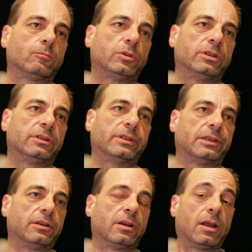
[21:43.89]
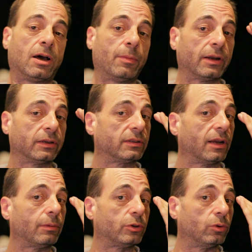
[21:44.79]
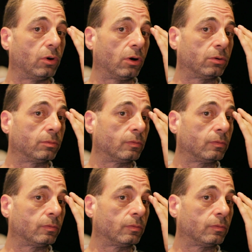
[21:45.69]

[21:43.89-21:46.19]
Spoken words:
didn't set an alarm, and I slept too long.